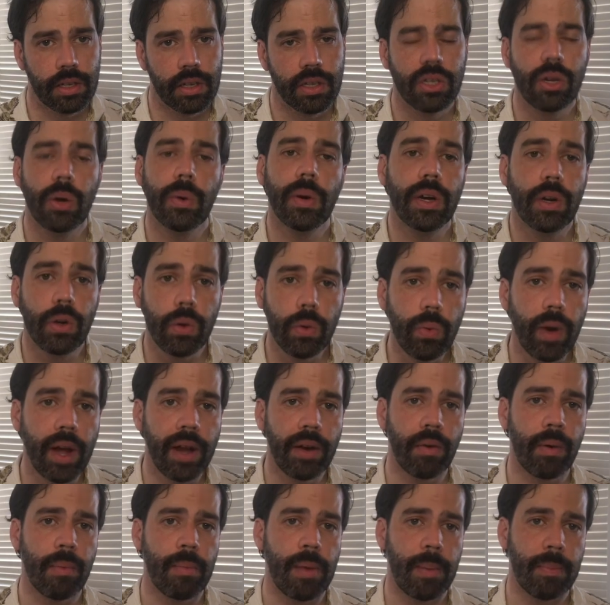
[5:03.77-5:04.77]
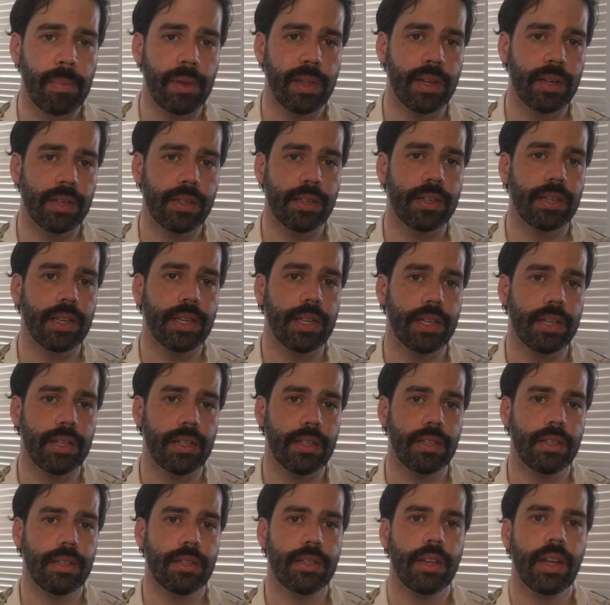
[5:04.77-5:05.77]
So a good way to remember this
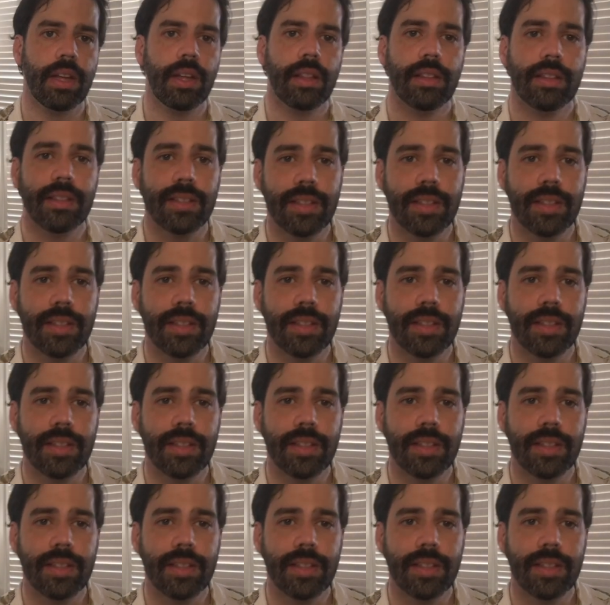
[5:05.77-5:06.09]
is the